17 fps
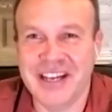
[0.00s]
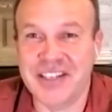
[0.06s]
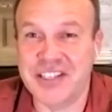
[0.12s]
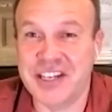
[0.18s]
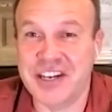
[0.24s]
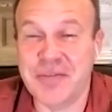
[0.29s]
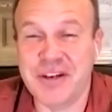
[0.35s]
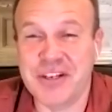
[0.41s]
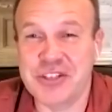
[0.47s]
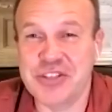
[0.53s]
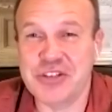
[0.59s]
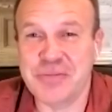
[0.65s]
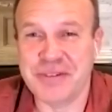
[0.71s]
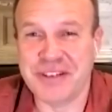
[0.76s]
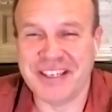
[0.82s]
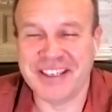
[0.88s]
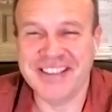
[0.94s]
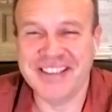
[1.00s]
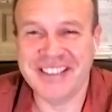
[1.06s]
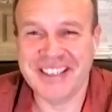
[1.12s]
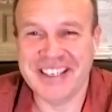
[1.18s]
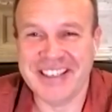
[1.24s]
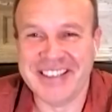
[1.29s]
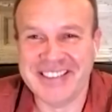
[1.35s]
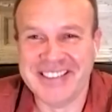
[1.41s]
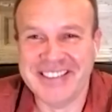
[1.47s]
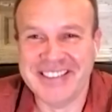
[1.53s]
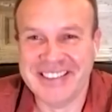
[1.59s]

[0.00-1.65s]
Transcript: As anybody should be, yeah.